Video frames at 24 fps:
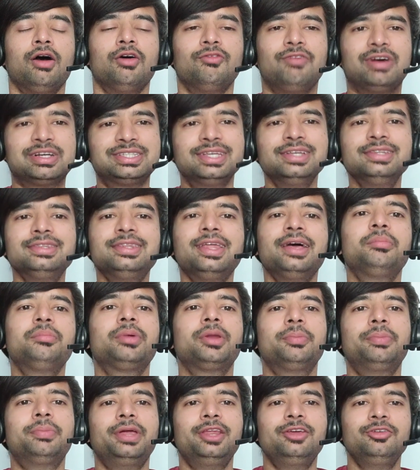Vasanth, I'm
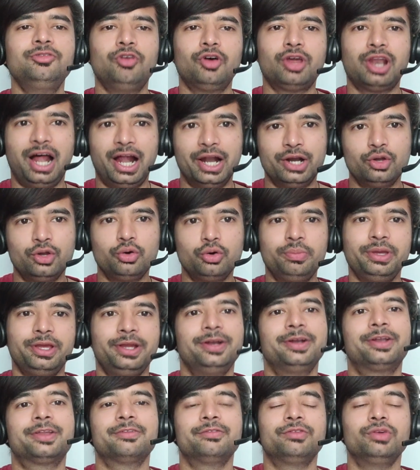preparing for Adobe
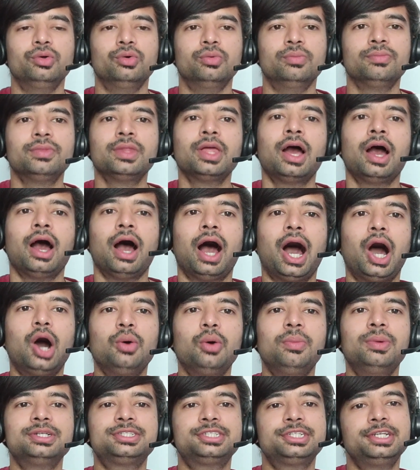interview. How
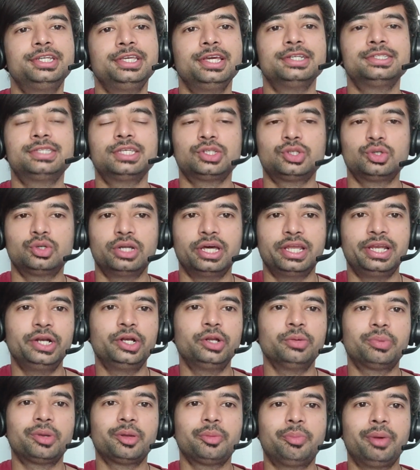much DSA should I need to
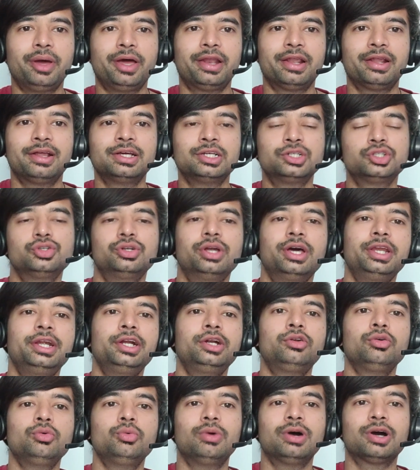prepare? Should I need
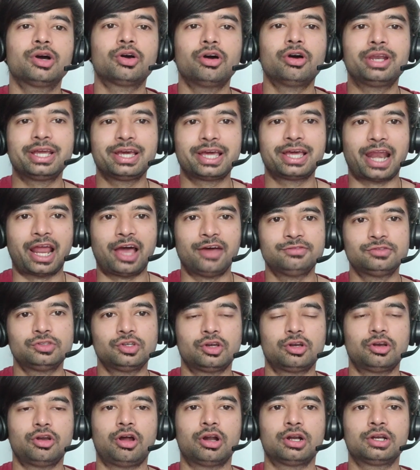to work on graphs or
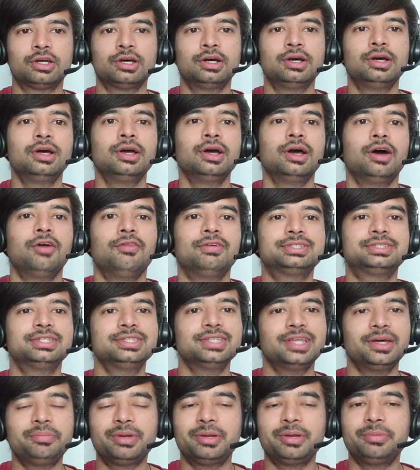not? Vasanth,
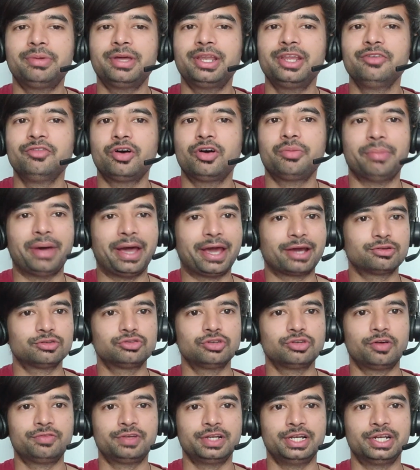I'm preparing for
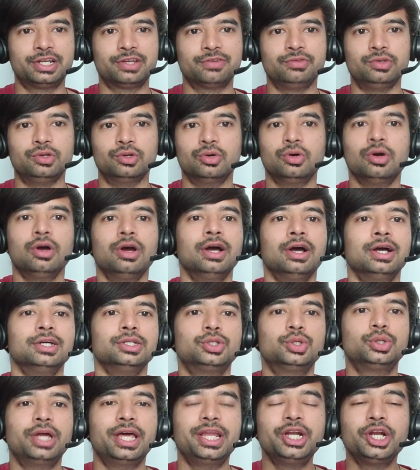Microsoft interview.
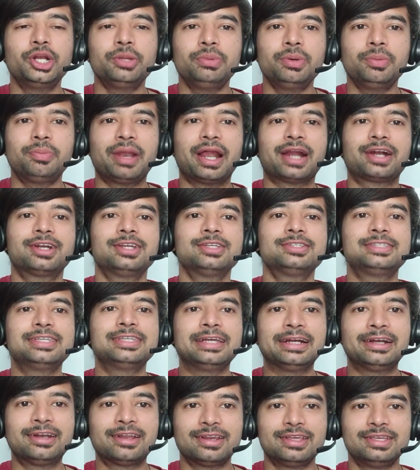Should I need to be
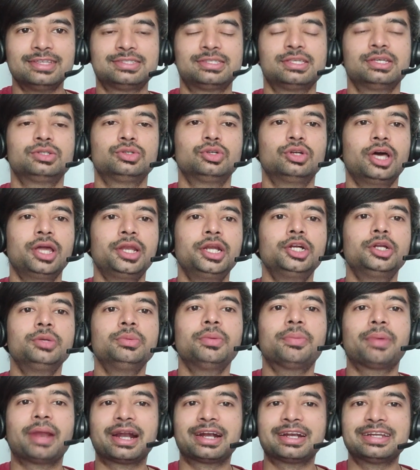practicing trees? Should I need to be
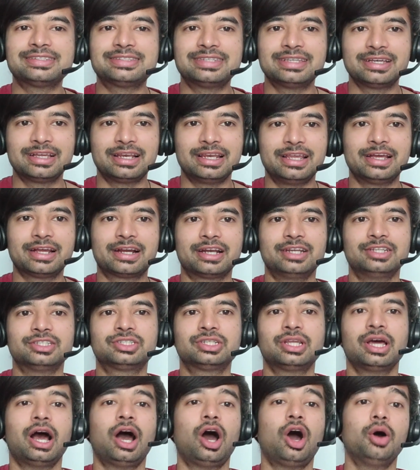practicing linked
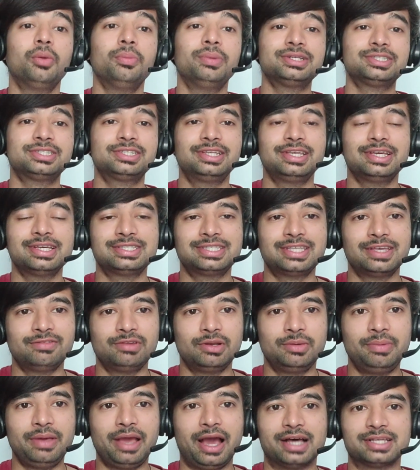list? How much DSA
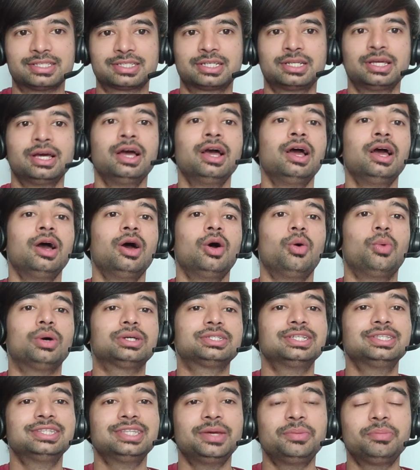will be asked?
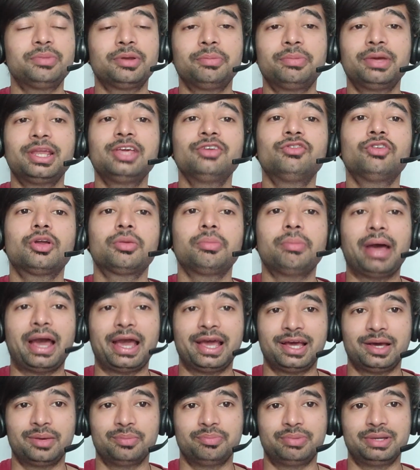Vasanth, I'm preparing for man
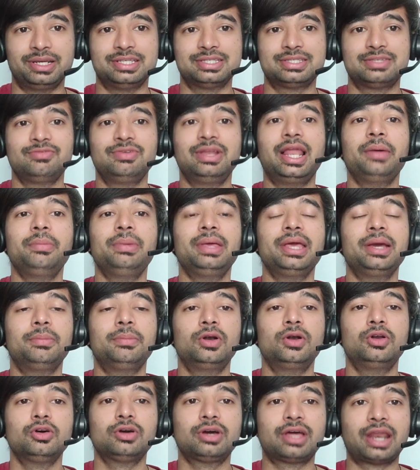companies. Will I be able
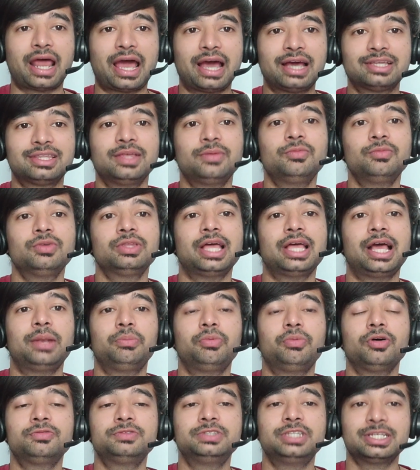to crack them with the help
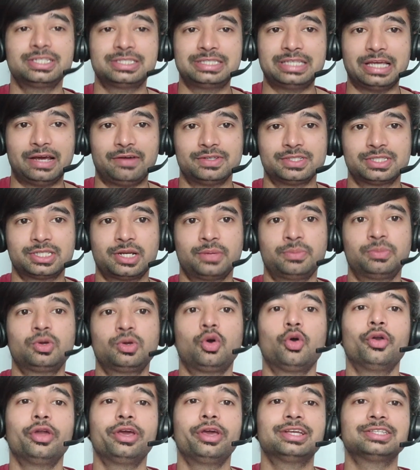of just JavaScript,
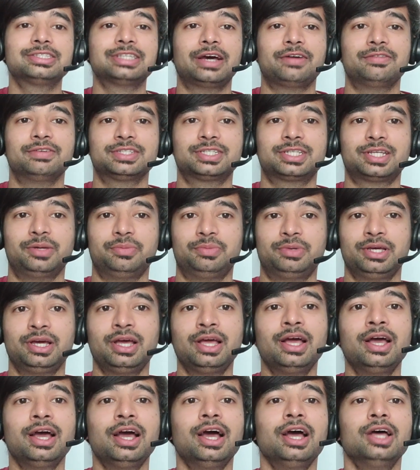coding in JavaScript?
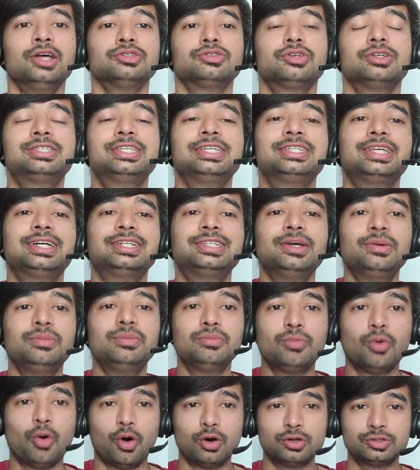So these are the
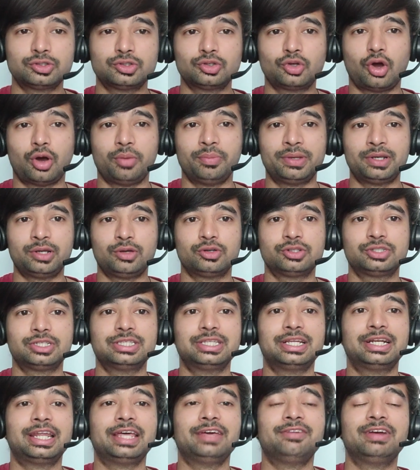most common questions
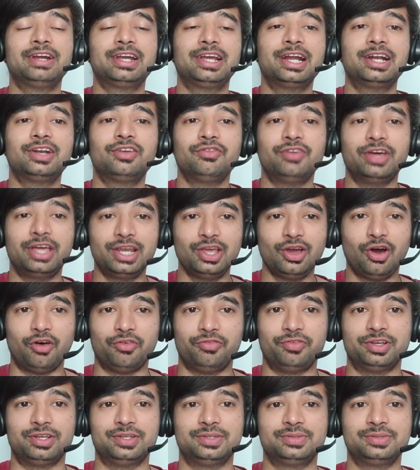that I get very often.